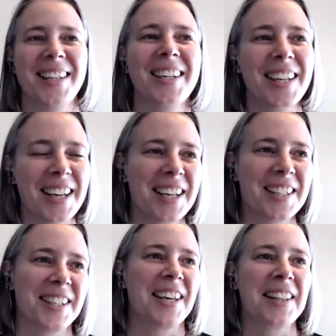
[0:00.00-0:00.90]
getting
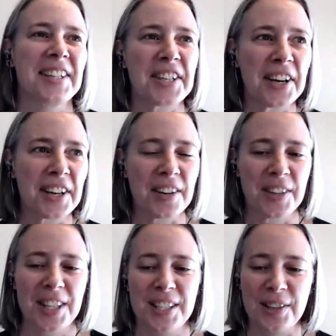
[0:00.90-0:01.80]
into like the jargon of
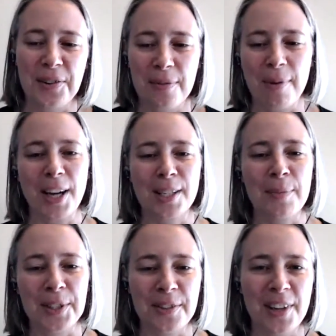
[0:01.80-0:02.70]
it, the zone of
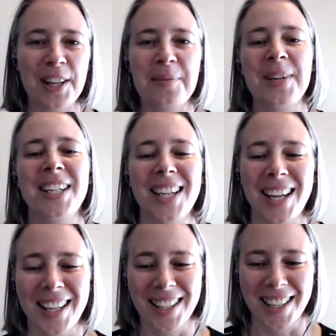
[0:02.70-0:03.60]
proximal development,
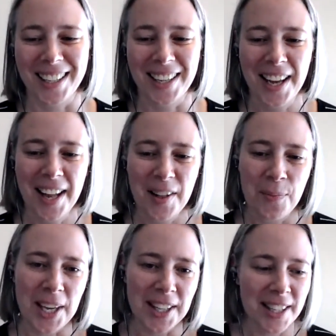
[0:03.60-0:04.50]
and like
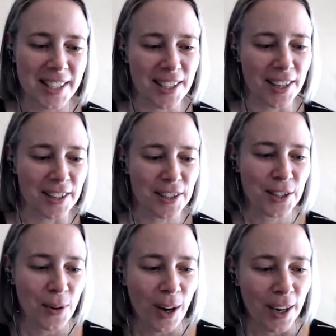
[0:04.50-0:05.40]
making things that aren't
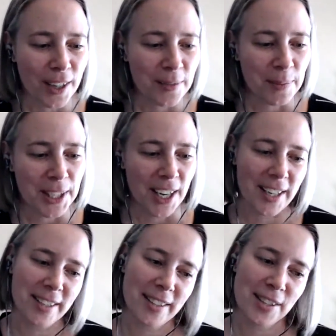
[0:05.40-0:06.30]
too hard but
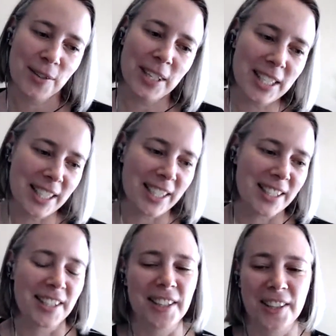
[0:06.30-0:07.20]
not too easy
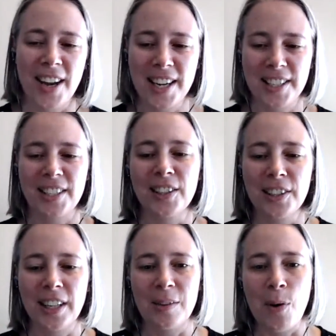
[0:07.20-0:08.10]
so that they're actually
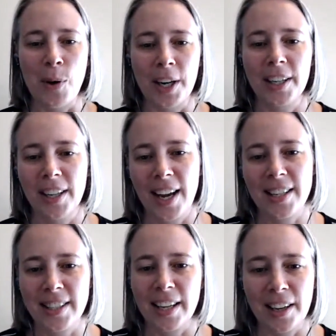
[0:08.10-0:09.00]
learning more
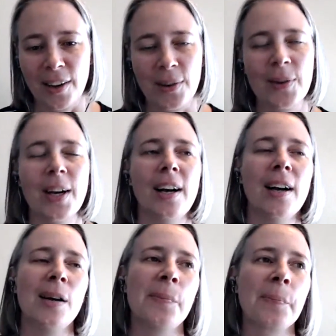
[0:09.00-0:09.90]
as they go.
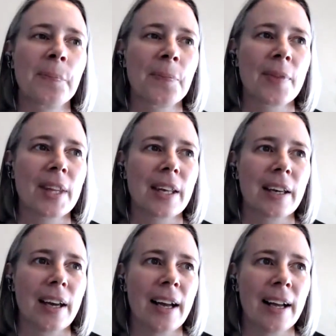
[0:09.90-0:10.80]

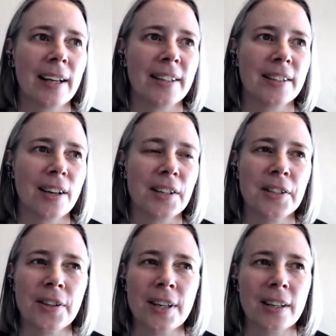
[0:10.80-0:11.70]
And also
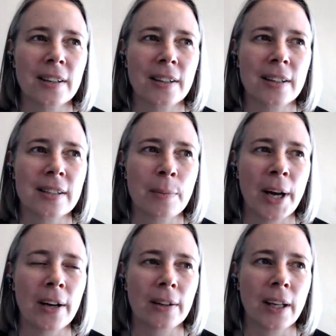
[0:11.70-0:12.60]
thinking things
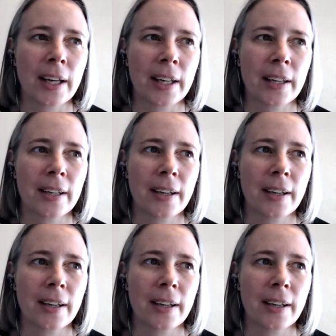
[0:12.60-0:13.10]
about like